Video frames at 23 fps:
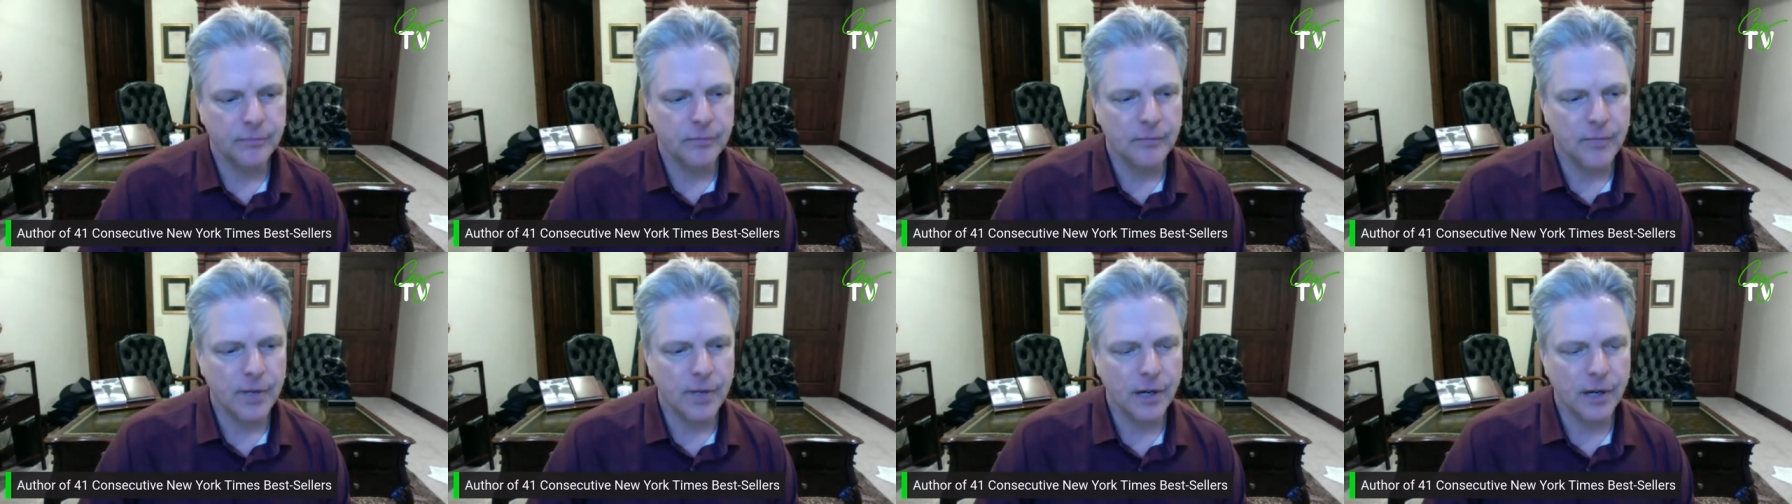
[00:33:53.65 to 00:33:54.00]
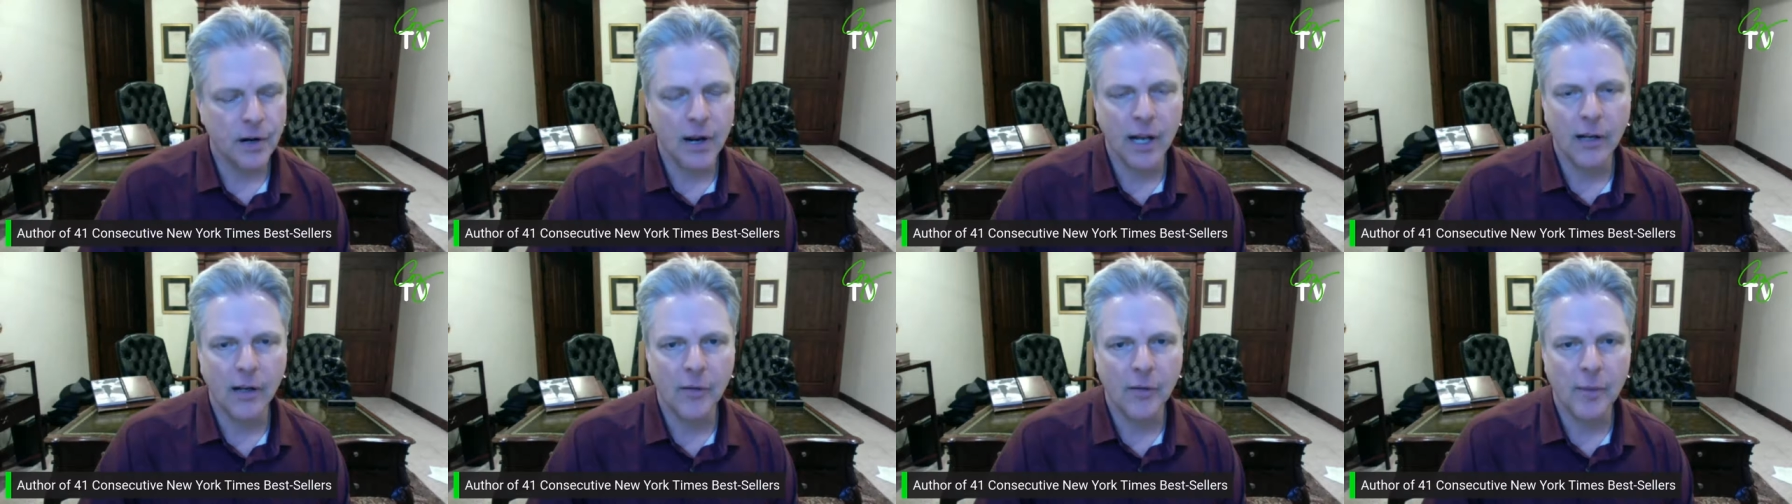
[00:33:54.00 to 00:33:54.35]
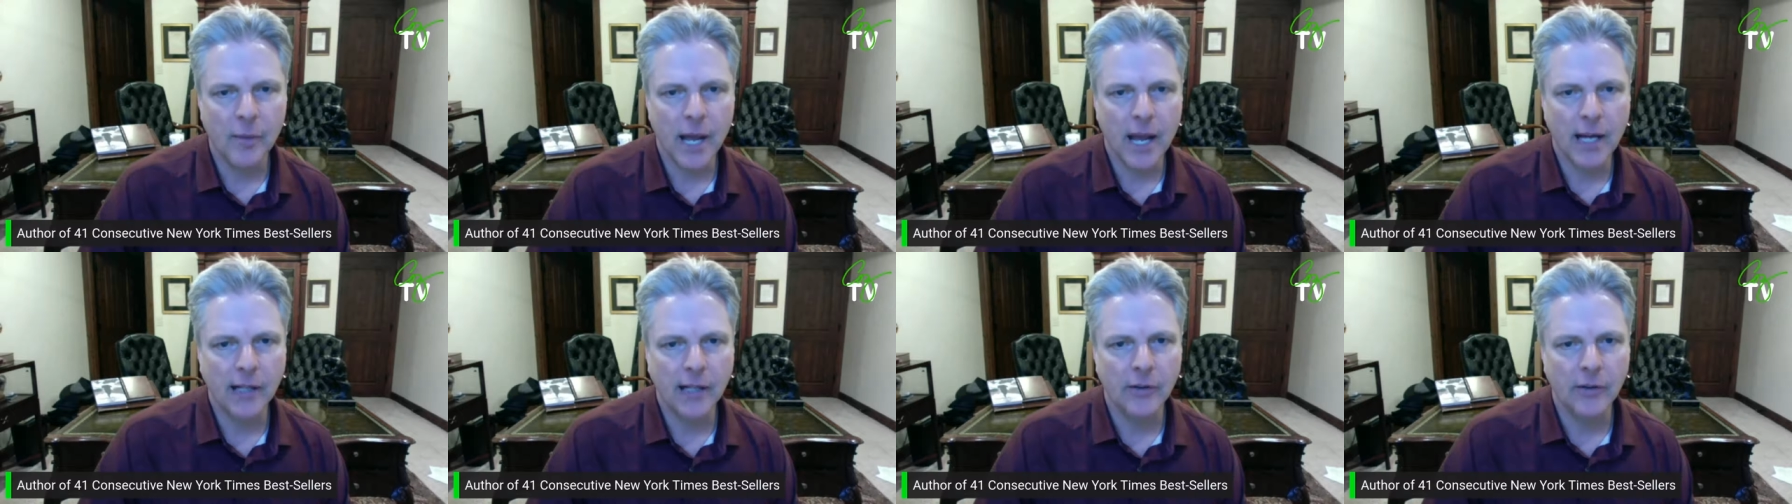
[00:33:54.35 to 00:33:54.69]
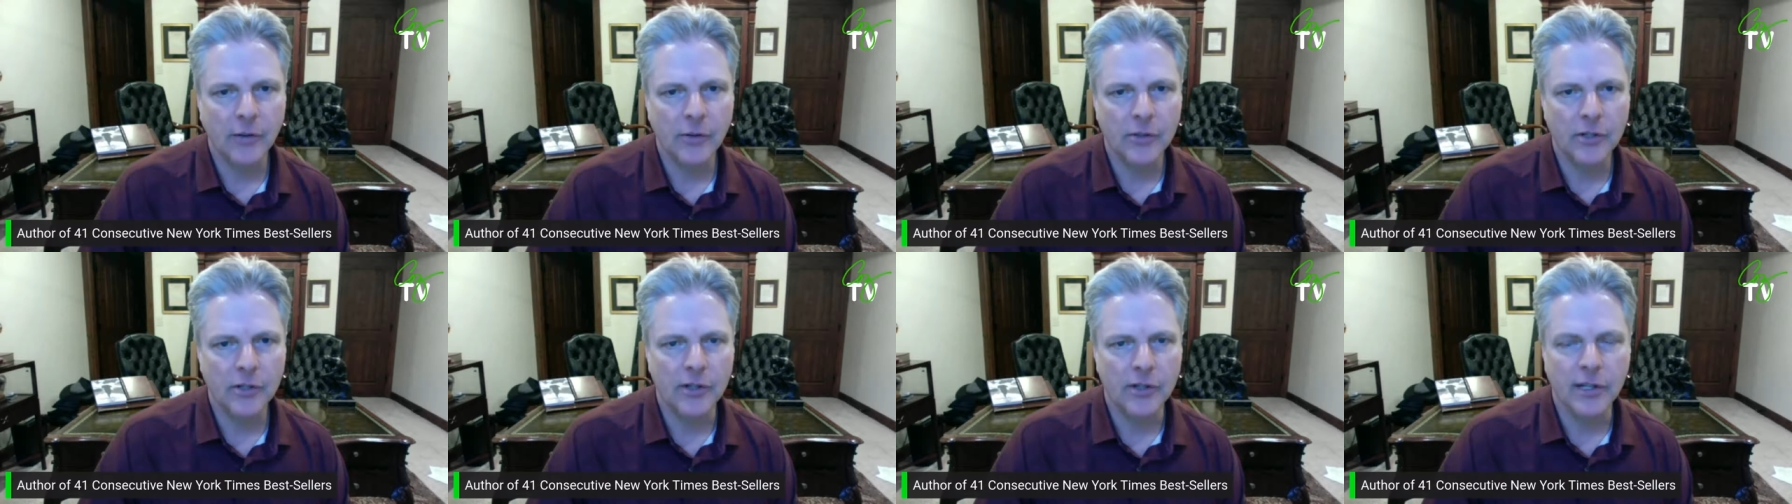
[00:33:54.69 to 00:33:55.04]
you know i look back and
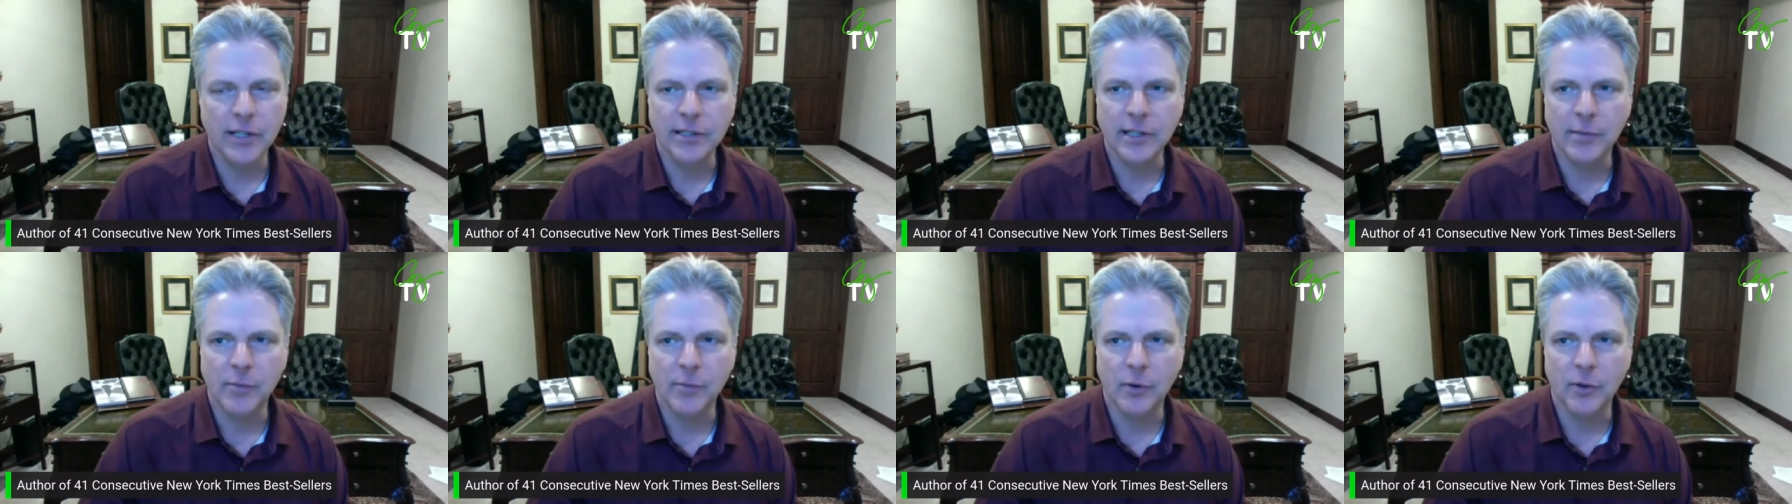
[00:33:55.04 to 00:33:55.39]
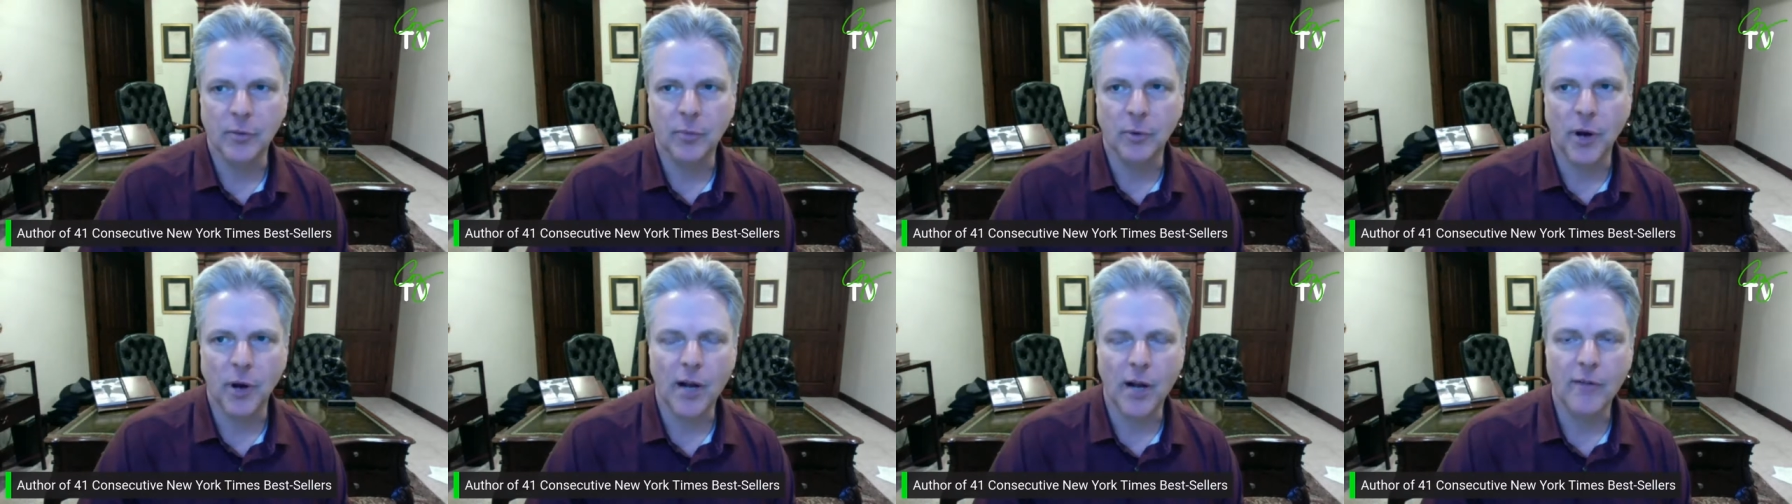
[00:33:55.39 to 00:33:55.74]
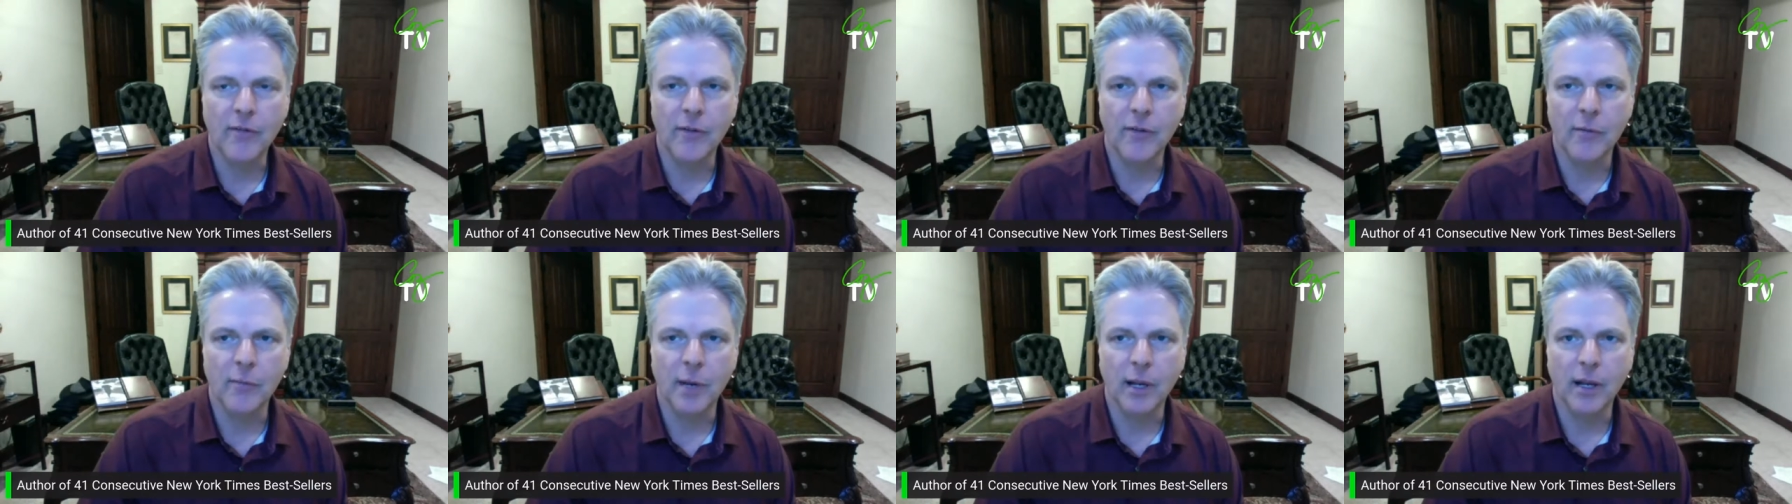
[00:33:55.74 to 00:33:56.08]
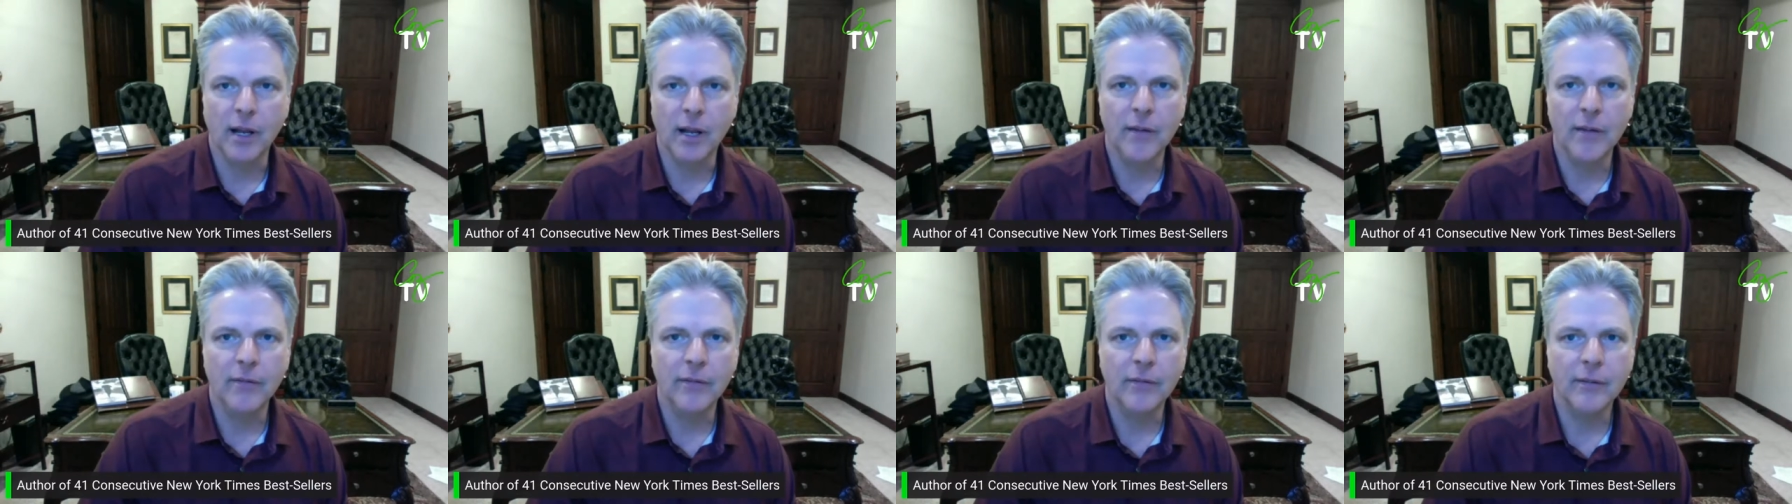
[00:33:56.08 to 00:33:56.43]
those are the things i'm most proud of in my
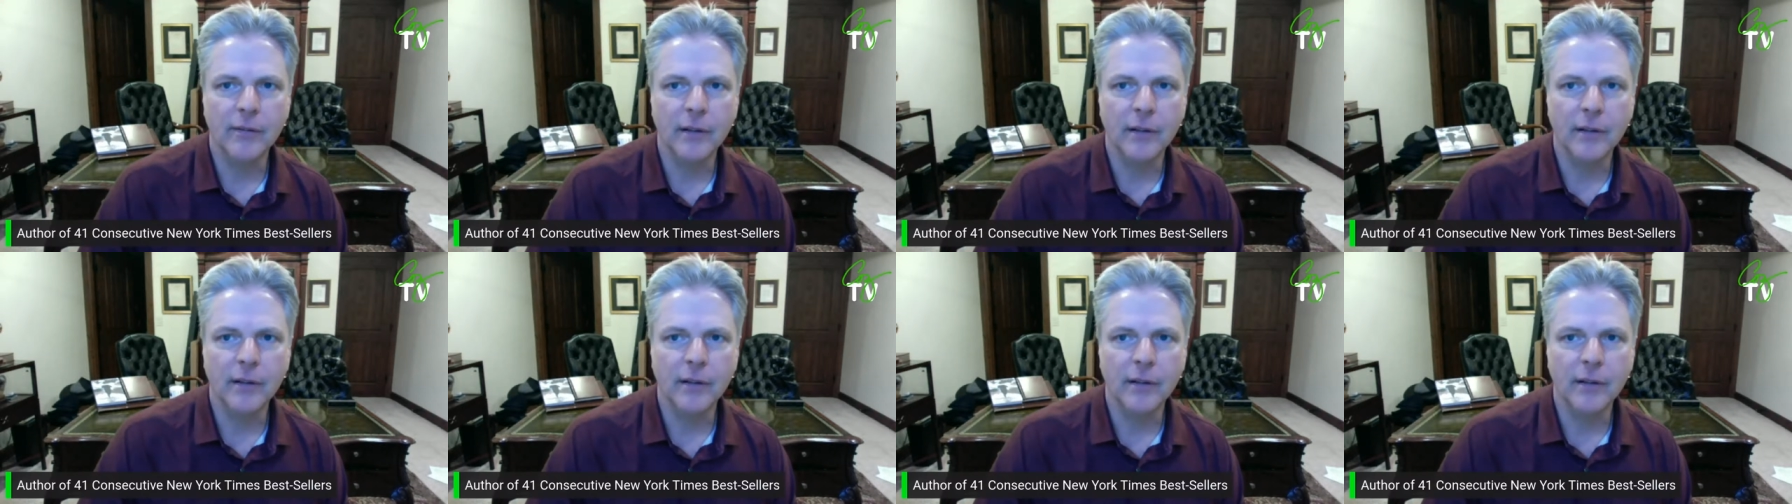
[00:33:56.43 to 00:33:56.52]
life